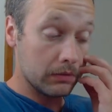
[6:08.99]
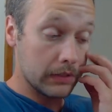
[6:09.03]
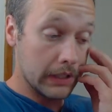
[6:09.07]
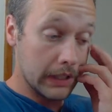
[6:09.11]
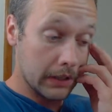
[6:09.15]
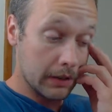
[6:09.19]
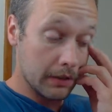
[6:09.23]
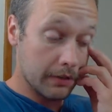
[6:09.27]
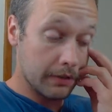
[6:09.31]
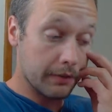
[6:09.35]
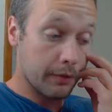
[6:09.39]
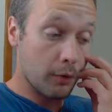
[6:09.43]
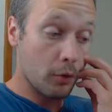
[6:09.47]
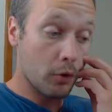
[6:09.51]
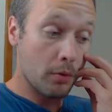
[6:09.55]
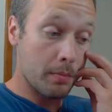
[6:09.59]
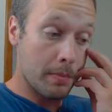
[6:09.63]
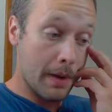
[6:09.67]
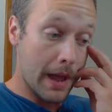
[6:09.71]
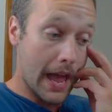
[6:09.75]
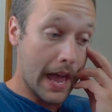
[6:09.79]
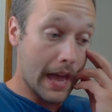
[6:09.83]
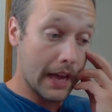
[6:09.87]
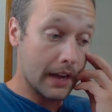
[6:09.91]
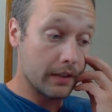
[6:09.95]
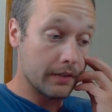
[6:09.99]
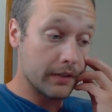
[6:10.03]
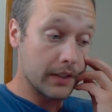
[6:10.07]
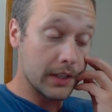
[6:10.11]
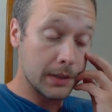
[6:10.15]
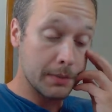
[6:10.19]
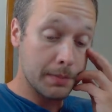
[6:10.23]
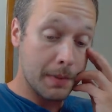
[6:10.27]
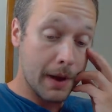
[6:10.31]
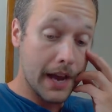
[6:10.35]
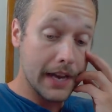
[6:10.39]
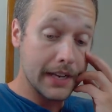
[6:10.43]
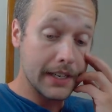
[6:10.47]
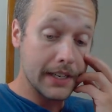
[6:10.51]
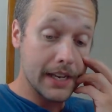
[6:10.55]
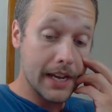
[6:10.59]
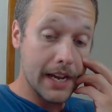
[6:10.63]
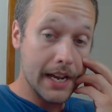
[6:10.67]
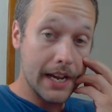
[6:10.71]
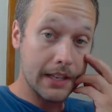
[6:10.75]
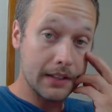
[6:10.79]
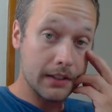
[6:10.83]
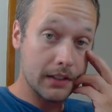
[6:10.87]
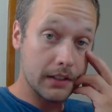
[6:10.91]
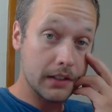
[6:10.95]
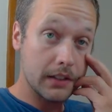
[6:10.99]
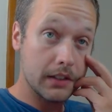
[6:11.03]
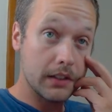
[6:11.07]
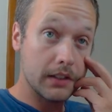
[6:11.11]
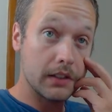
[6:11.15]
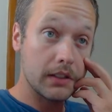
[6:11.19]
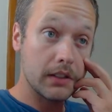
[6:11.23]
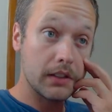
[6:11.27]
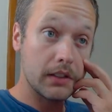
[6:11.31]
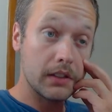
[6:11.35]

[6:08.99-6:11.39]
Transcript: 4-pack of these pint cans,